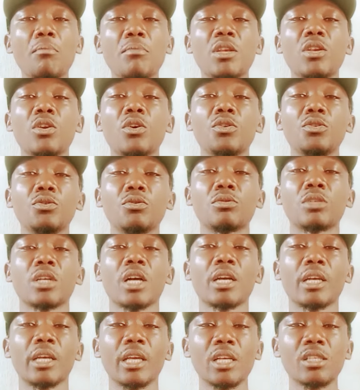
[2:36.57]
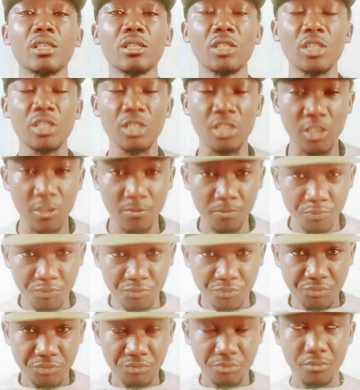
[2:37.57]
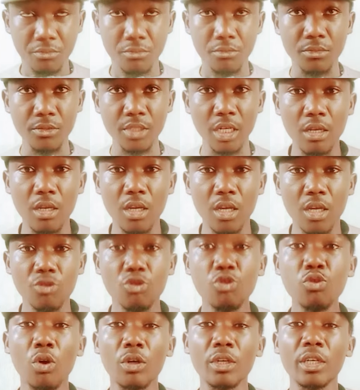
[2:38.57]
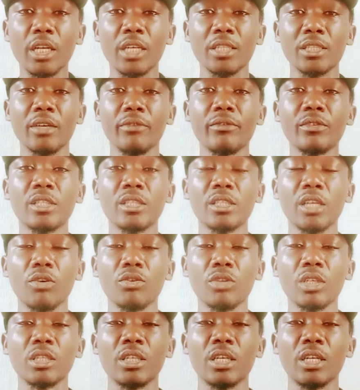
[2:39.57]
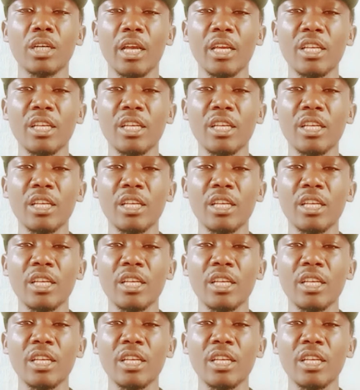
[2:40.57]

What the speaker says: million youths can get this 270,000 naira,